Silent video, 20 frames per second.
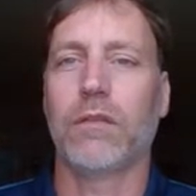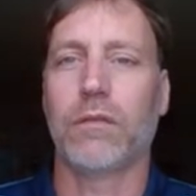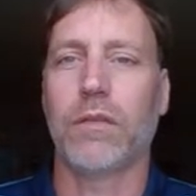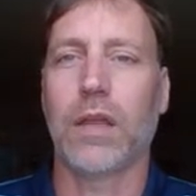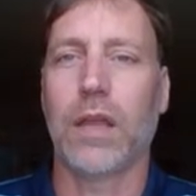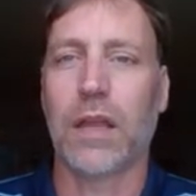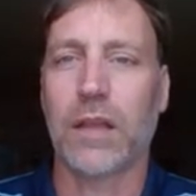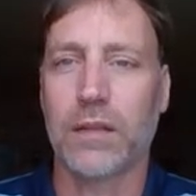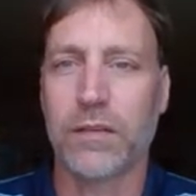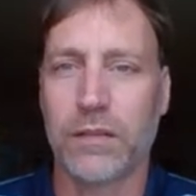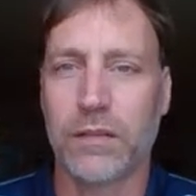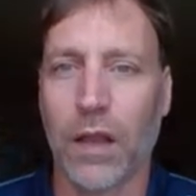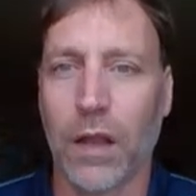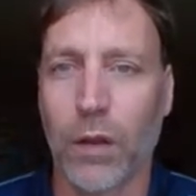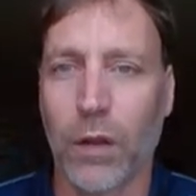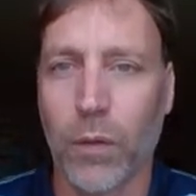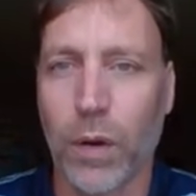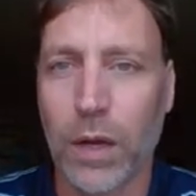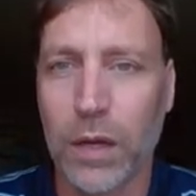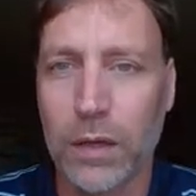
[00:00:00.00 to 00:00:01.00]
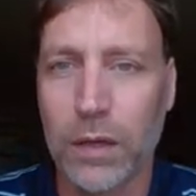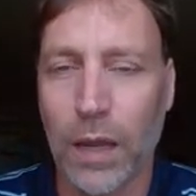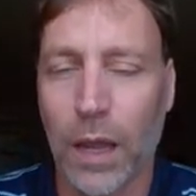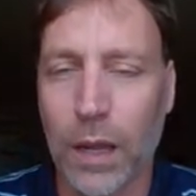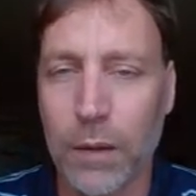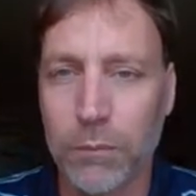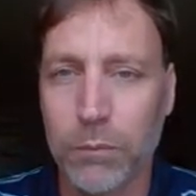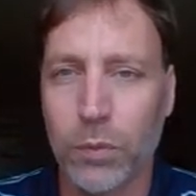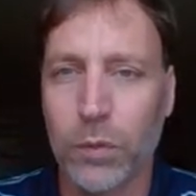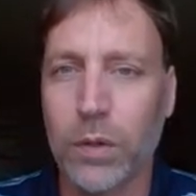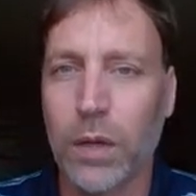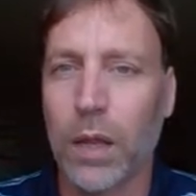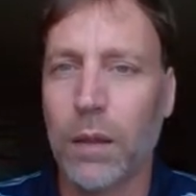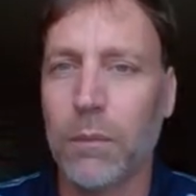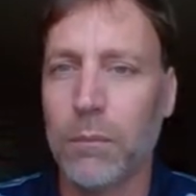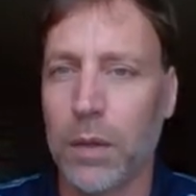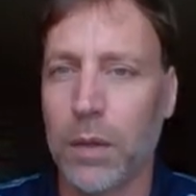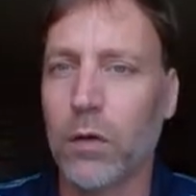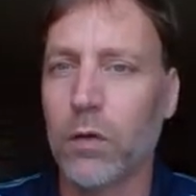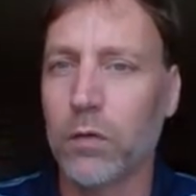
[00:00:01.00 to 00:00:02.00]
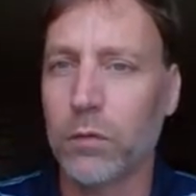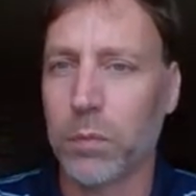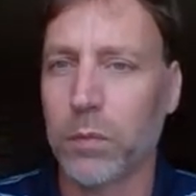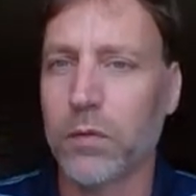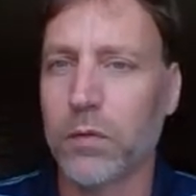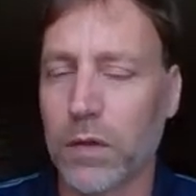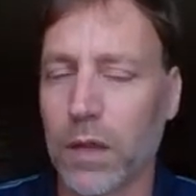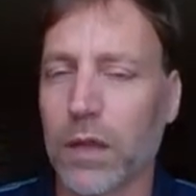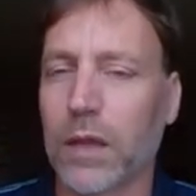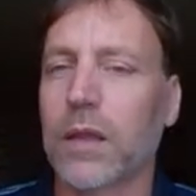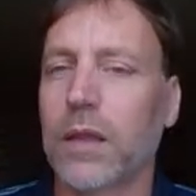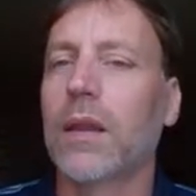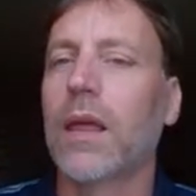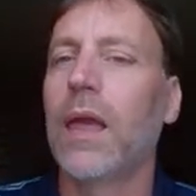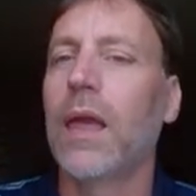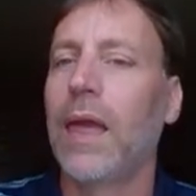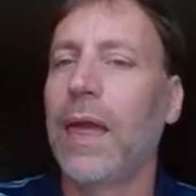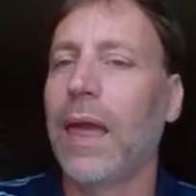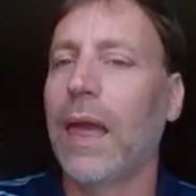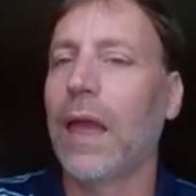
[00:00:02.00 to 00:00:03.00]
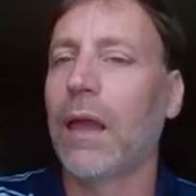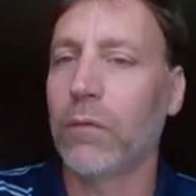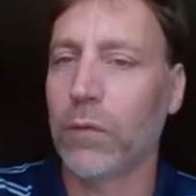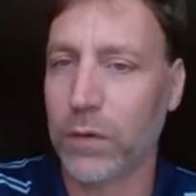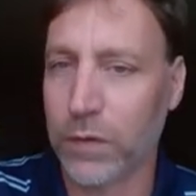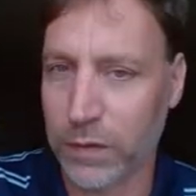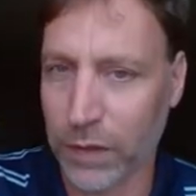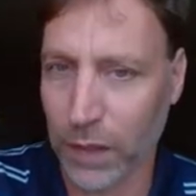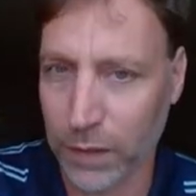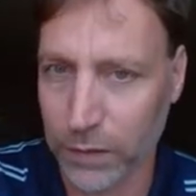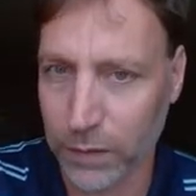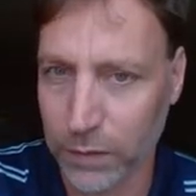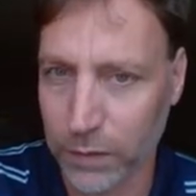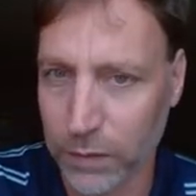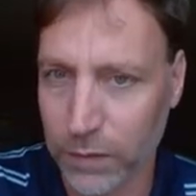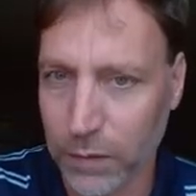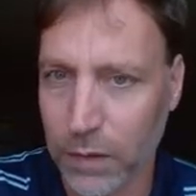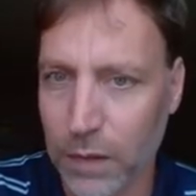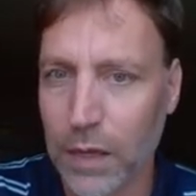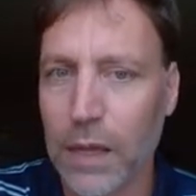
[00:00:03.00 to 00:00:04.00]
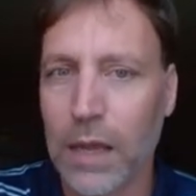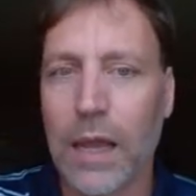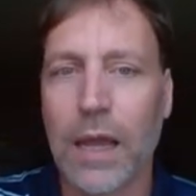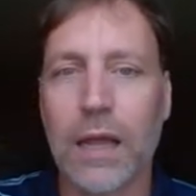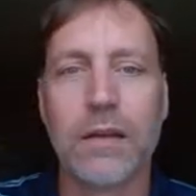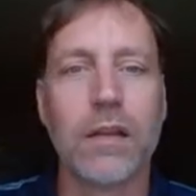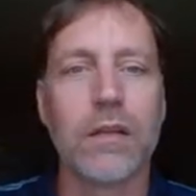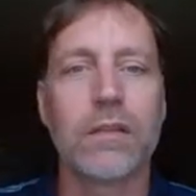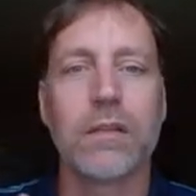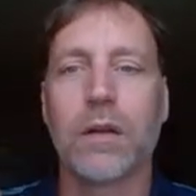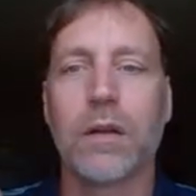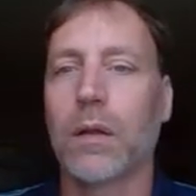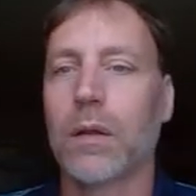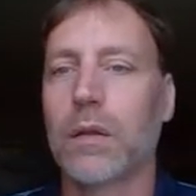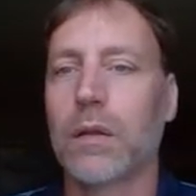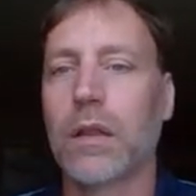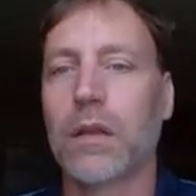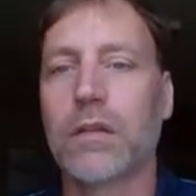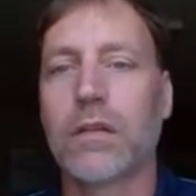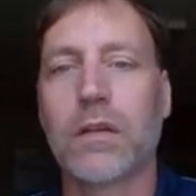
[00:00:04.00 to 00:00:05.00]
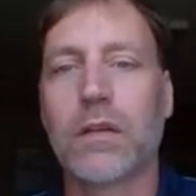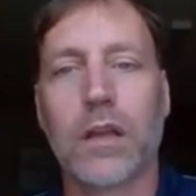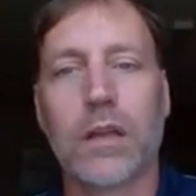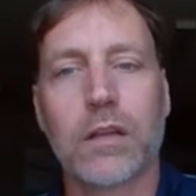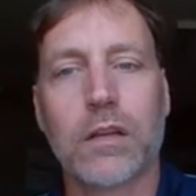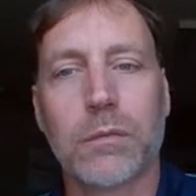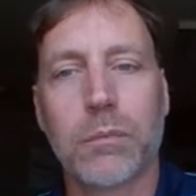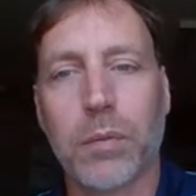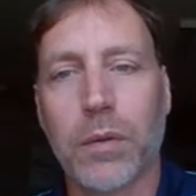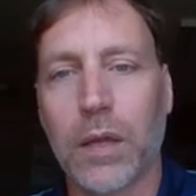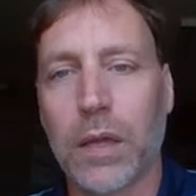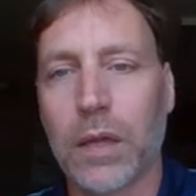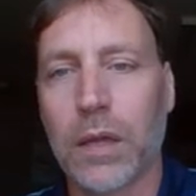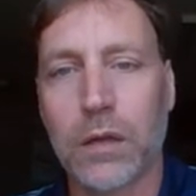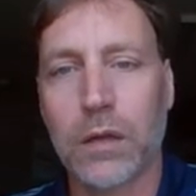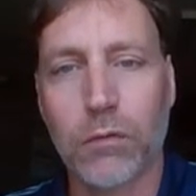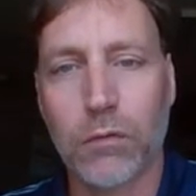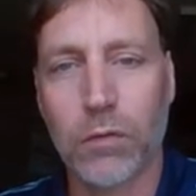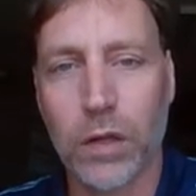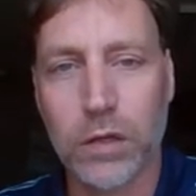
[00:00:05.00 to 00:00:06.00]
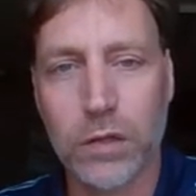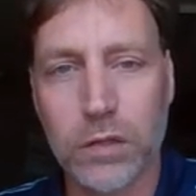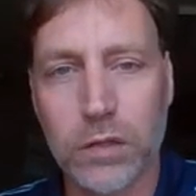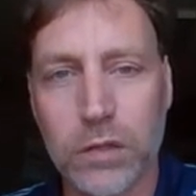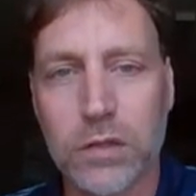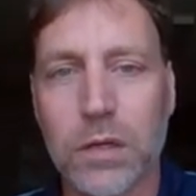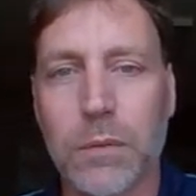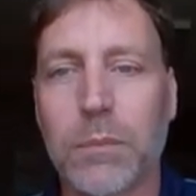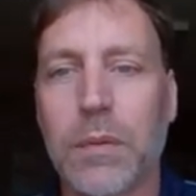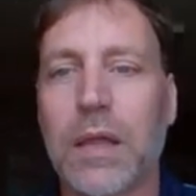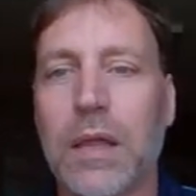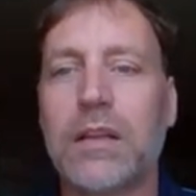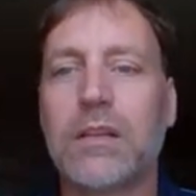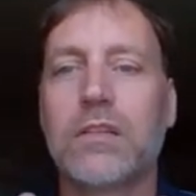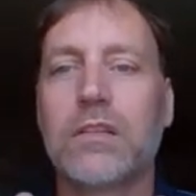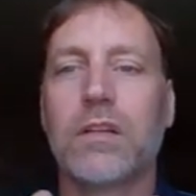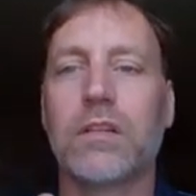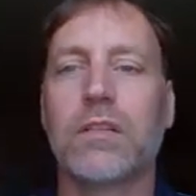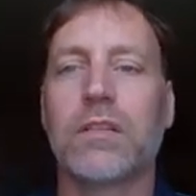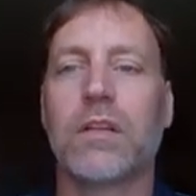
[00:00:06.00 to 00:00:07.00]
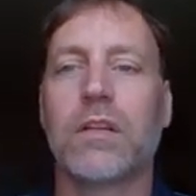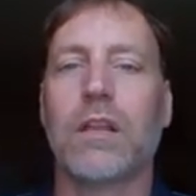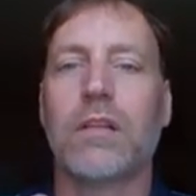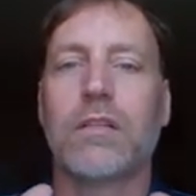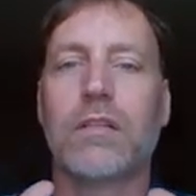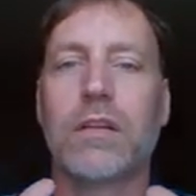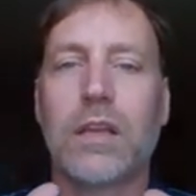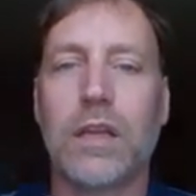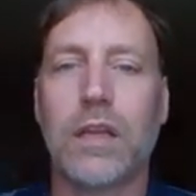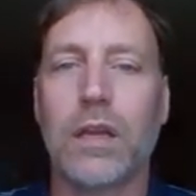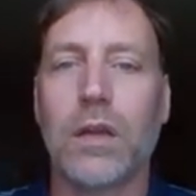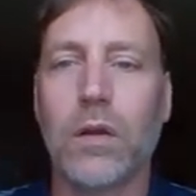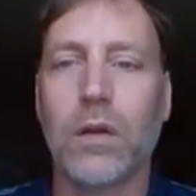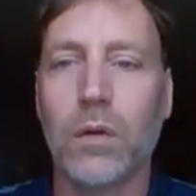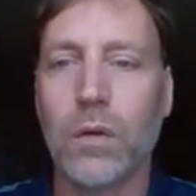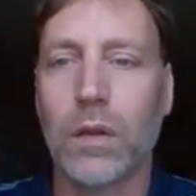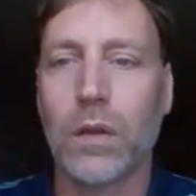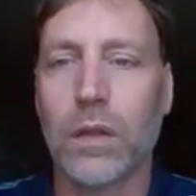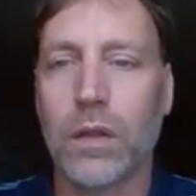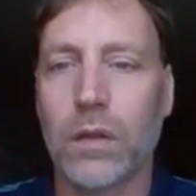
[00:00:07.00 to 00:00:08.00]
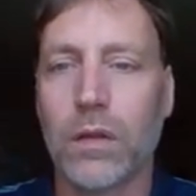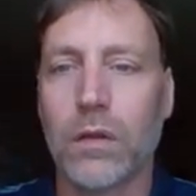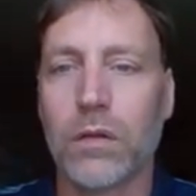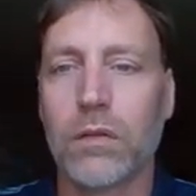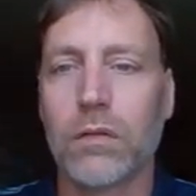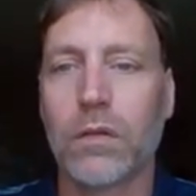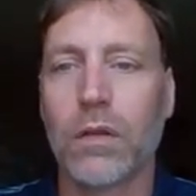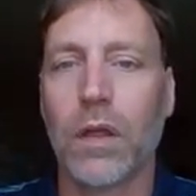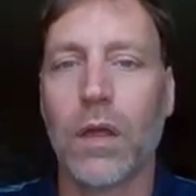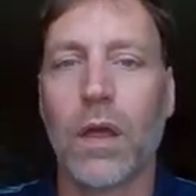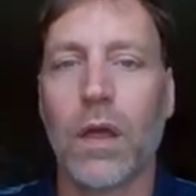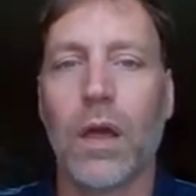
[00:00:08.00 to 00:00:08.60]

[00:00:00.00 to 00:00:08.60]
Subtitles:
accelerate 9.8 meters per second every second. It doesn't explain the relationship. It just says here is